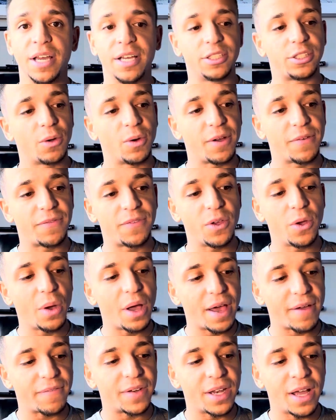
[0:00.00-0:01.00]
So if you
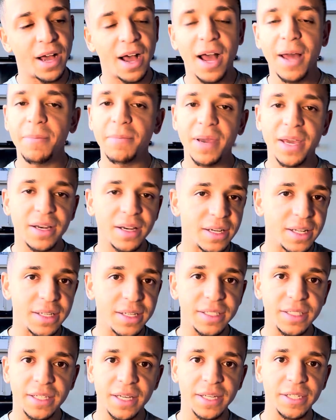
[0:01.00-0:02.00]
have not made an
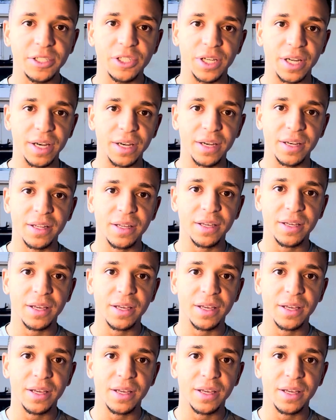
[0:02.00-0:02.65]
intention